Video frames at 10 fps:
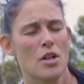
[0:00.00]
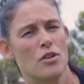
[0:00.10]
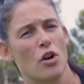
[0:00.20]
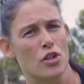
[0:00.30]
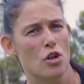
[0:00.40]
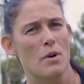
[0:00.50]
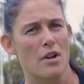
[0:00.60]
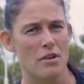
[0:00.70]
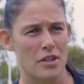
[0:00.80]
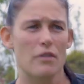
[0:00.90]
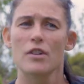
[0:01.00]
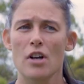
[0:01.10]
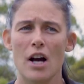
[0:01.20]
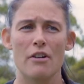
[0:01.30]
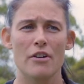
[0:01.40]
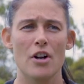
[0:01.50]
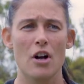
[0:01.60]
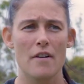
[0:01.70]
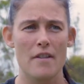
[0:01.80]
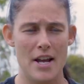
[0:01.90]
Not sure whether I was going to retire or
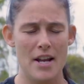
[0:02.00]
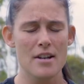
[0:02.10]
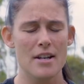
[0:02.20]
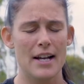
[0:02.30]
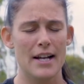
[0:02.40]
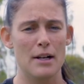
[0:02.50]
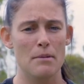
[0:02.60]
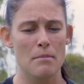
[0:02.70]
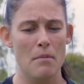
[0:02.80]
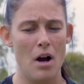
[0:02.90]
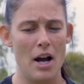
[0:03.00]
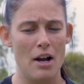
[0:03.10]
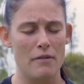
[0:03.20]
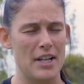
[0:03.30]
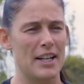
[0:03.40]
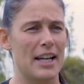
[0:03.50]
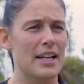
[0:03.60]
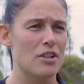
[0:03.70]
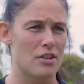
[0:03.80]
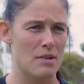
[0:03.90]
not then. I obviously had a
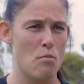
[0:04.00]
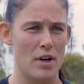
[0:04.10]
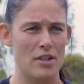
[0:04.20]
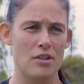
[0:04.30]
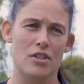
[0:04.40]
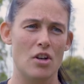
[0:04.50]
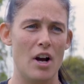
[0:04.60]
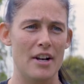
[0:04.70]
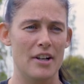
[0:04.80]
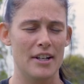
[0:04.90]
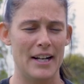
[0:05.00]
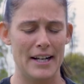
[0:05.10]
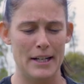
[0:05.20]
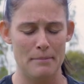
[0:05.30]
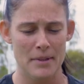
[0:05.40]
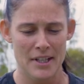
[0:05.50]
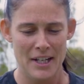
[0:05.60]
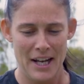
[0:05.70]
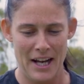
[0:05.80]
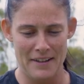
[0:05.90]
keen interest in wanting to design it.
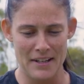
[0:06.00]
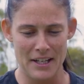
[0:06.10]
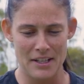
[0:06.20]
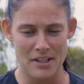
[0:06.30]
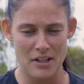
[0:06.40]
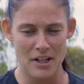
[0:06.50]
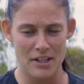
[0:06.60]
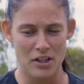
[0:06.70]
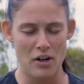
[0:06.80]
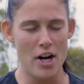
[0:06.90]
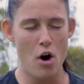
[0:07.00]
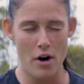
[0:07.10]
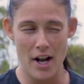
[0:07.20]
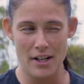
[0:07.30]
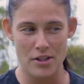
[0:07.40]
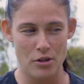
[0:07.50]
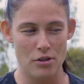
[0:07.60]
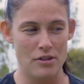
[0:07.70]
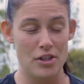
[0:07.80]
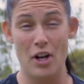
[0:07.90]
I think it's a great honour
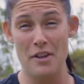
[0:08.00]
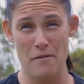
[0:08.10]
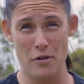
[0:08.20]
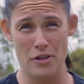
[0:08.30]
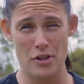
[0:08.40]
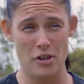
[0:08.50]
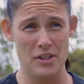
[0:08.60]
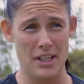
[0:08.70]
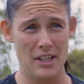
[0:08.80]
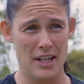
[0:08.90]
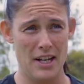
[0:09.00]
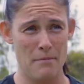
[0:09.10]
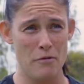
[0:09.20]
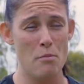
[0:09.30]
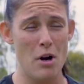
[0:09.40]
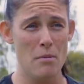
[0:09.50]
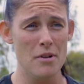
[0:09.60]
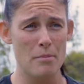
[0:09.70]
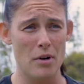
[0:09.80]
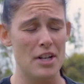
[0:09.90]
to design the first jersey for
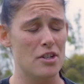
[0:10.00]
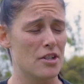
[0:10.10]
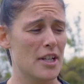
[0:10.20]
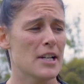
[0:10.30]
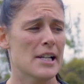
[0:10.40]
Melbourne, the Pride jersey.